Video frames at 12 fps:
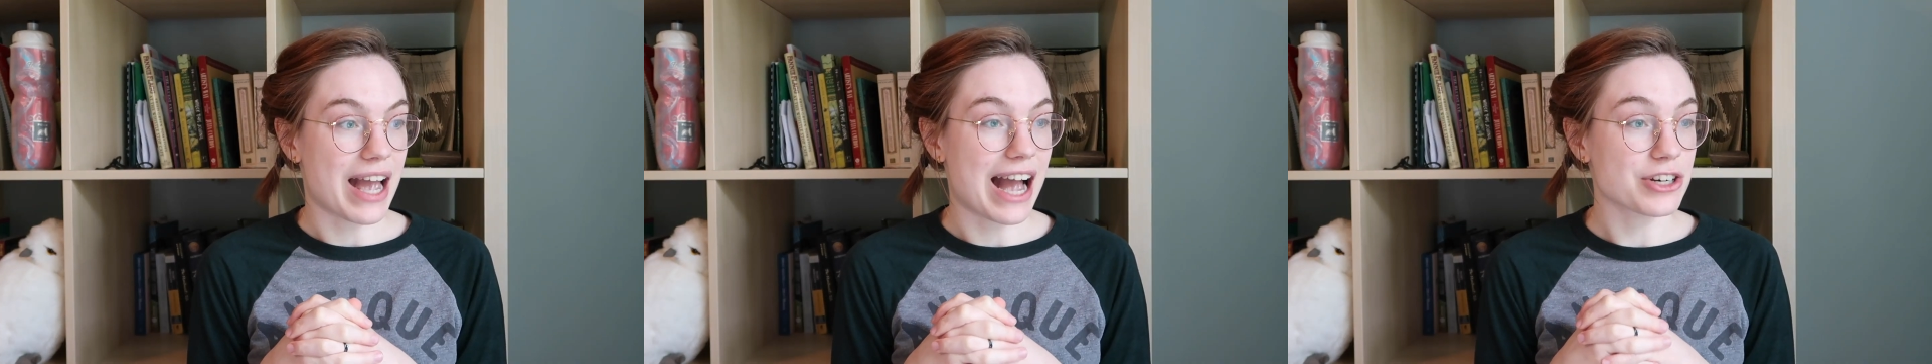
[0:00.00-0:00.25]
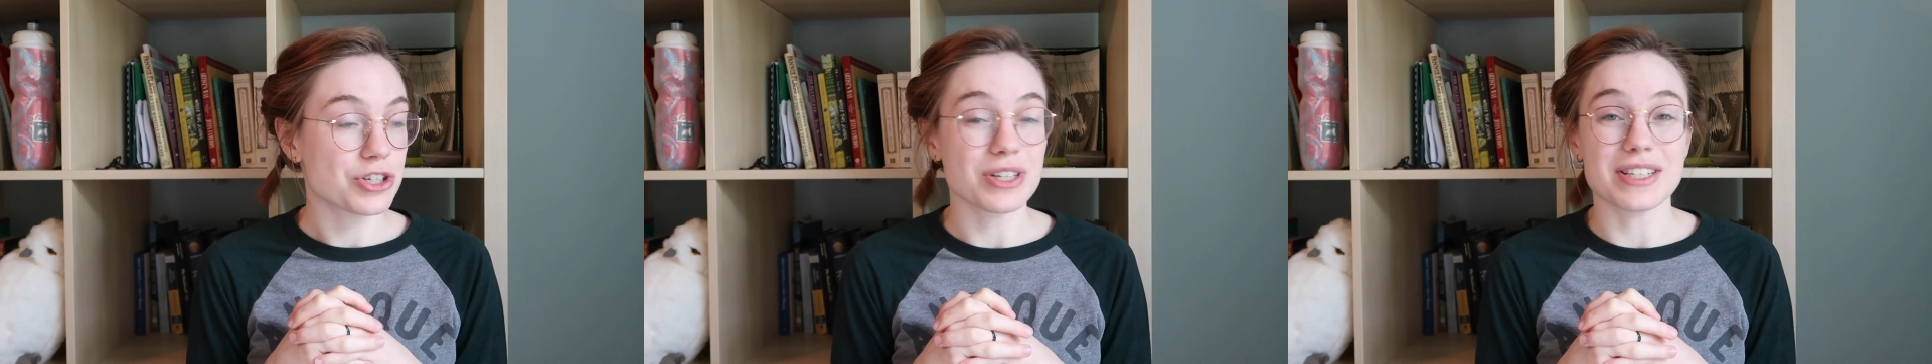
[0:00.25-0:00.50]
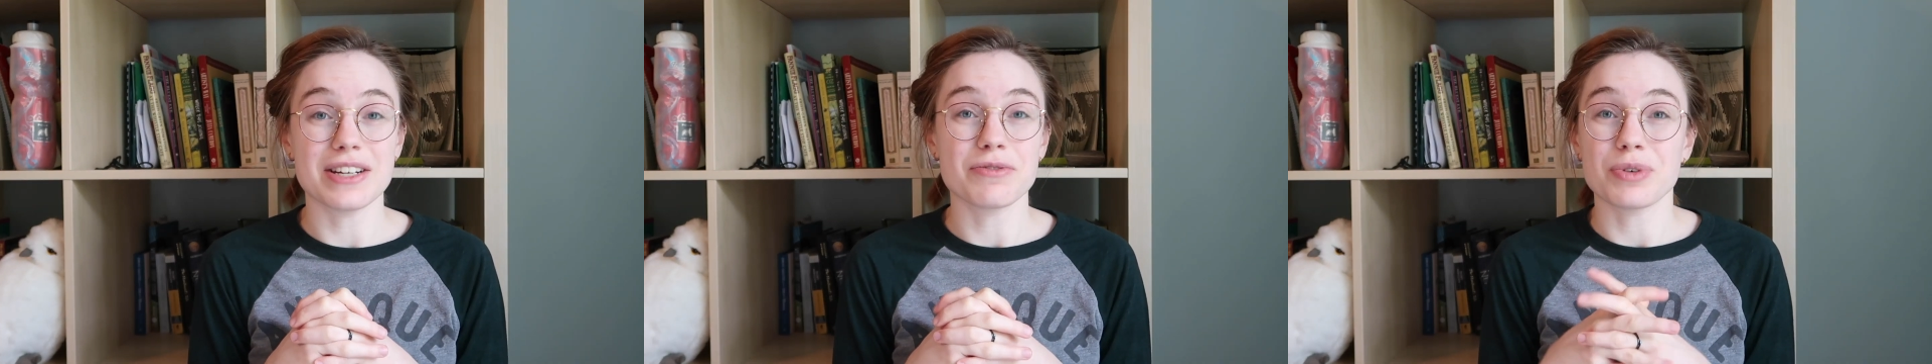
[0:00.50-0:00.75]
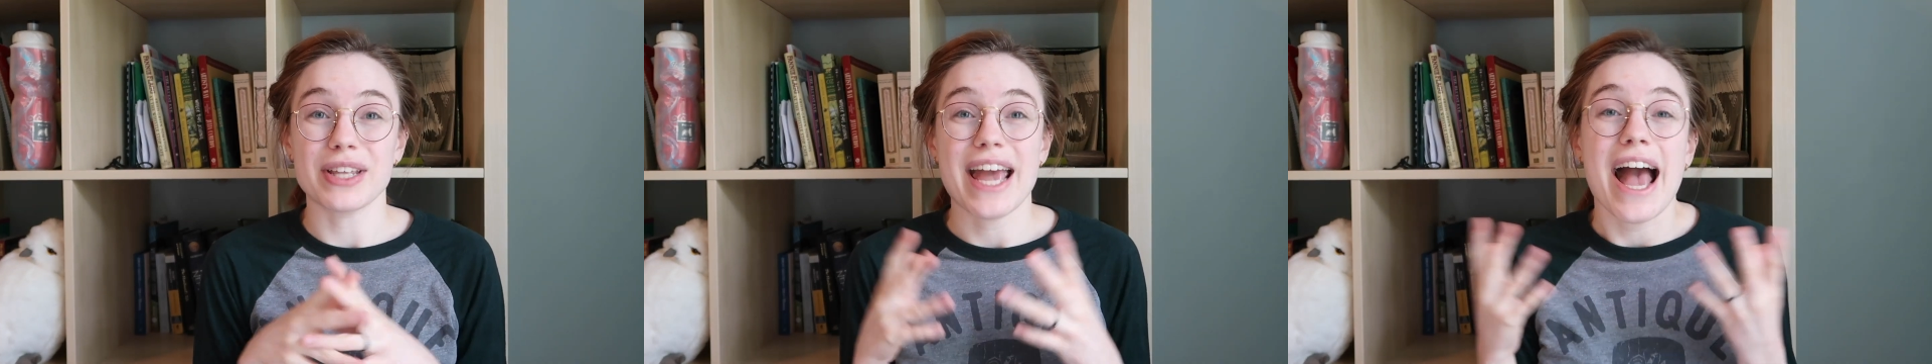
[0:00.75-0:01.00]
actually
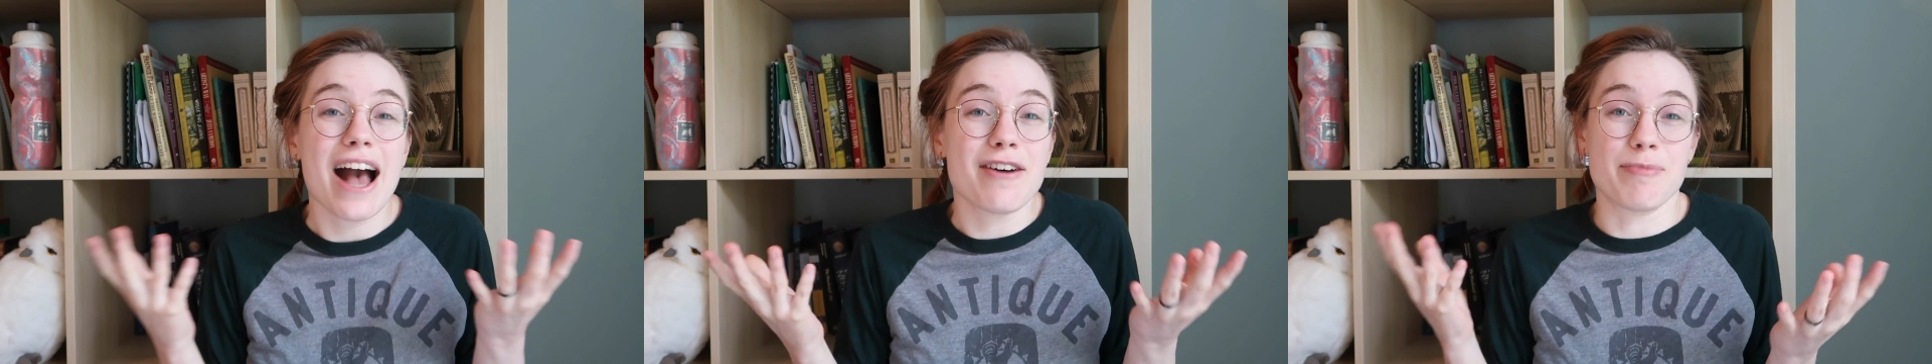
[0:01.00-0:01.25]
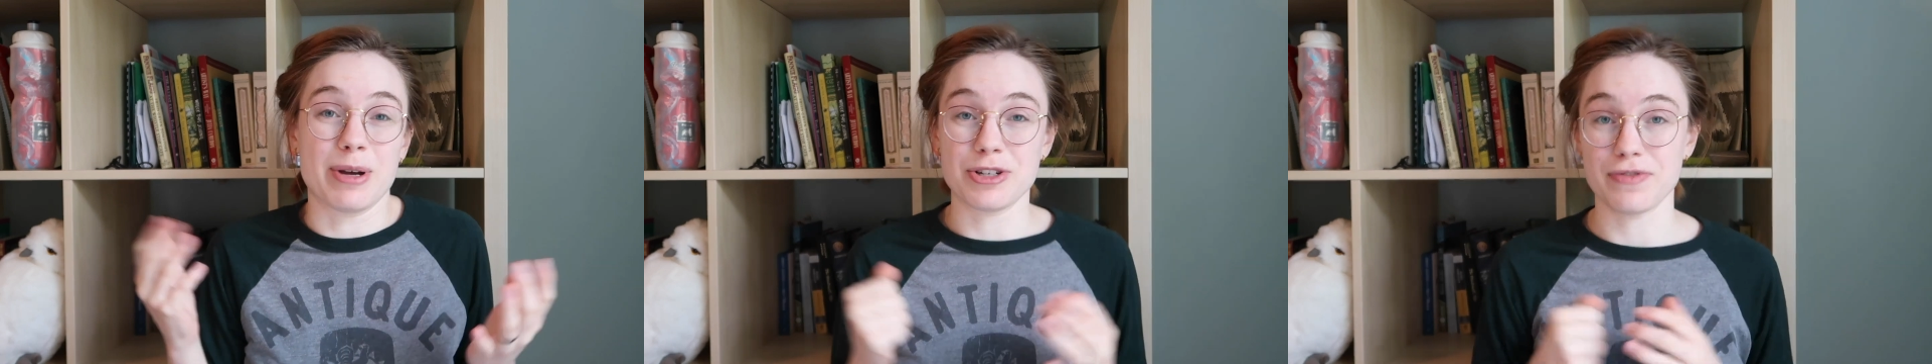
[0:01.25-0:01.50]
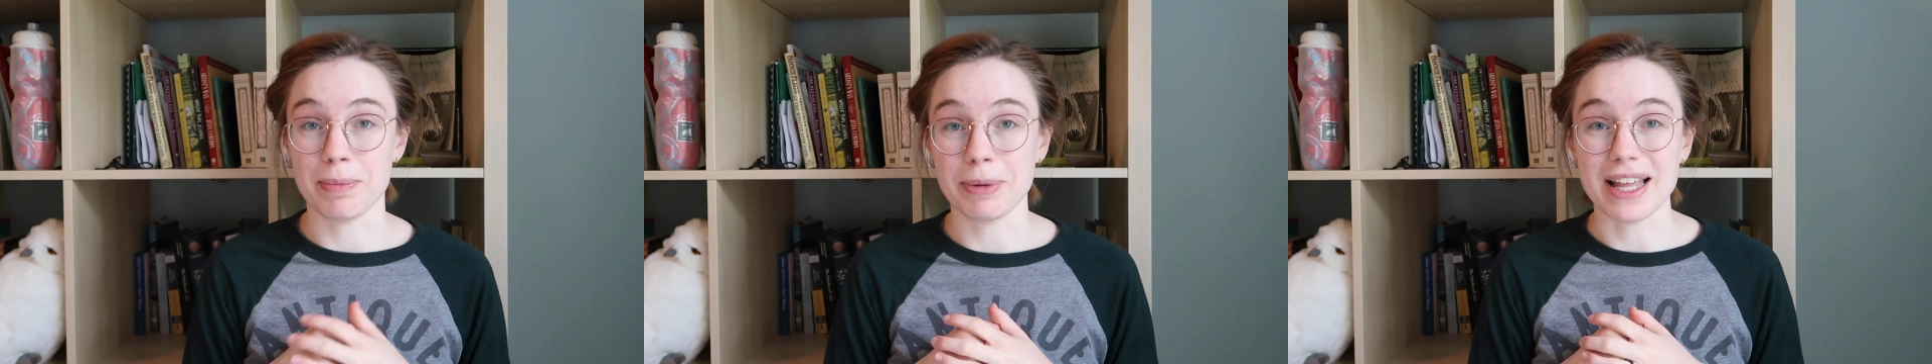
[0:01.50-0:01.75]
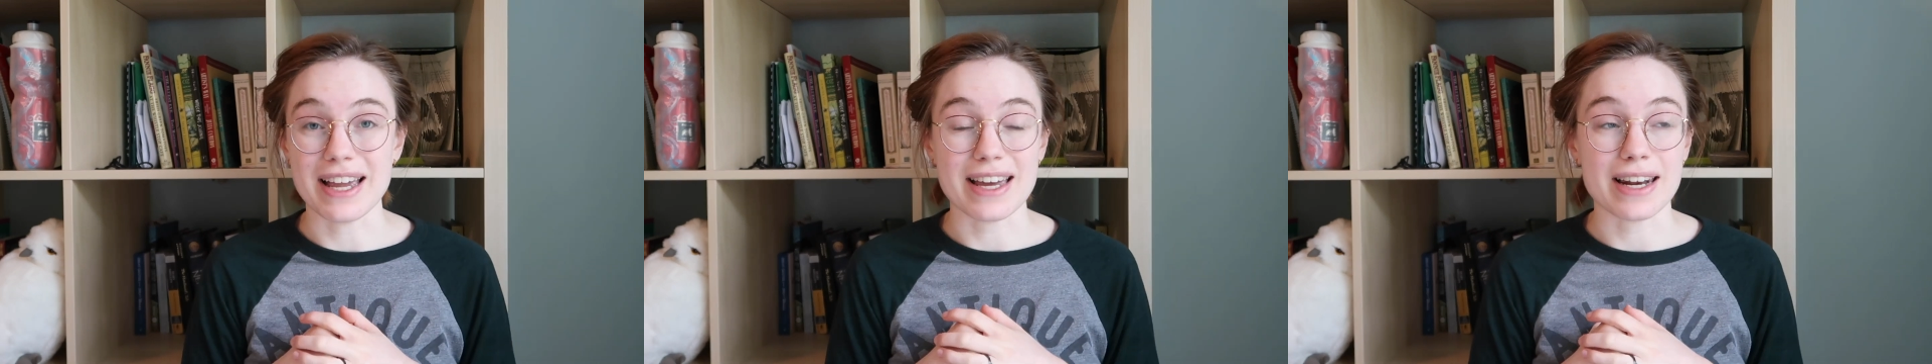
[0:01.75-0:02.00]
didn't really have much of a
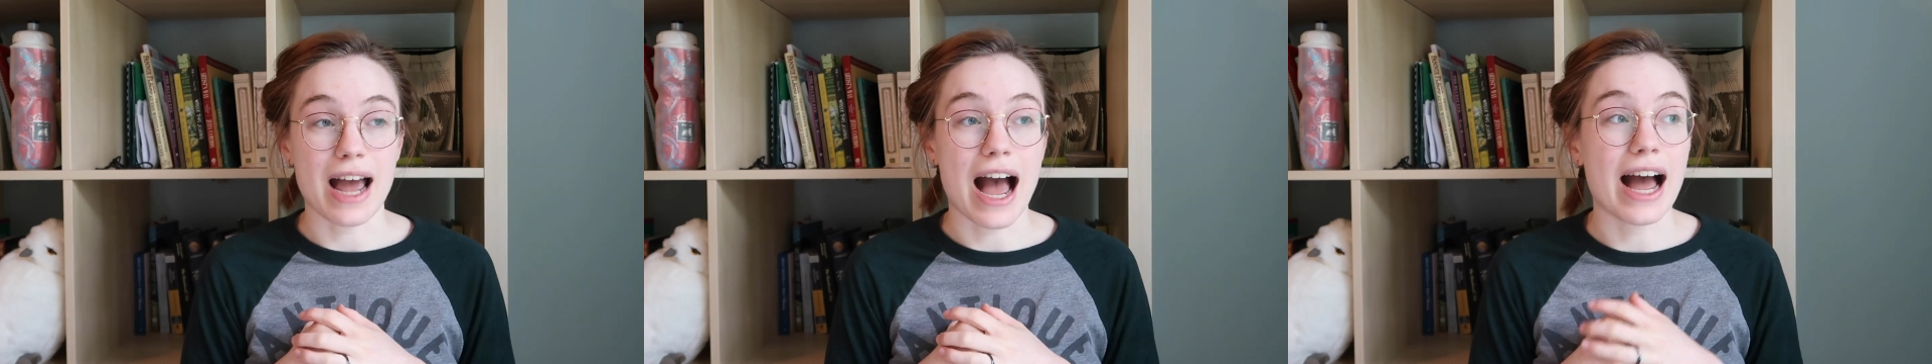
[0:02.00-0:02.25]
plan.